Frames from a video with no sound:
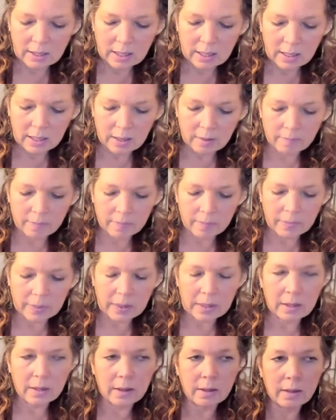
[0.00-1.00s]

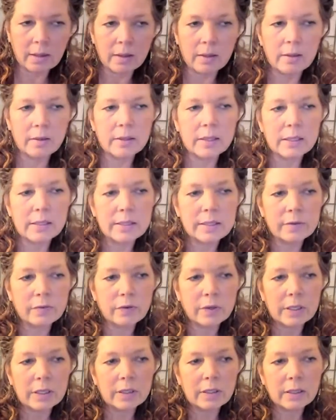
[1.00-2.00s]
the
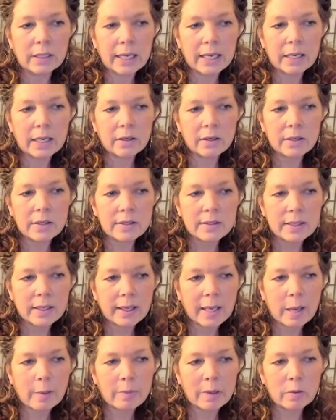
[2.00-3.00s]
different layers
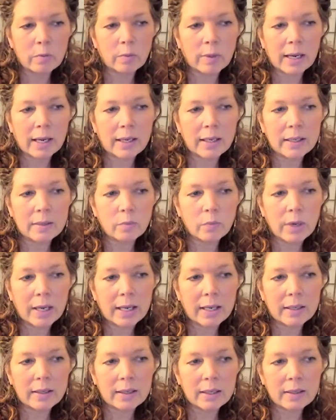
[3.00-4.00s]
that can be
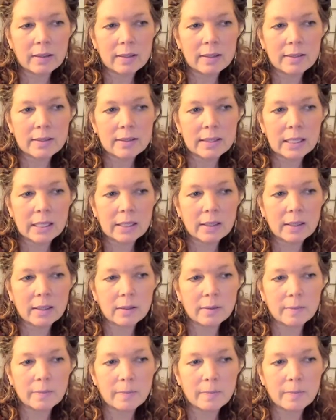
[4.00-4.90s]
read in this deck.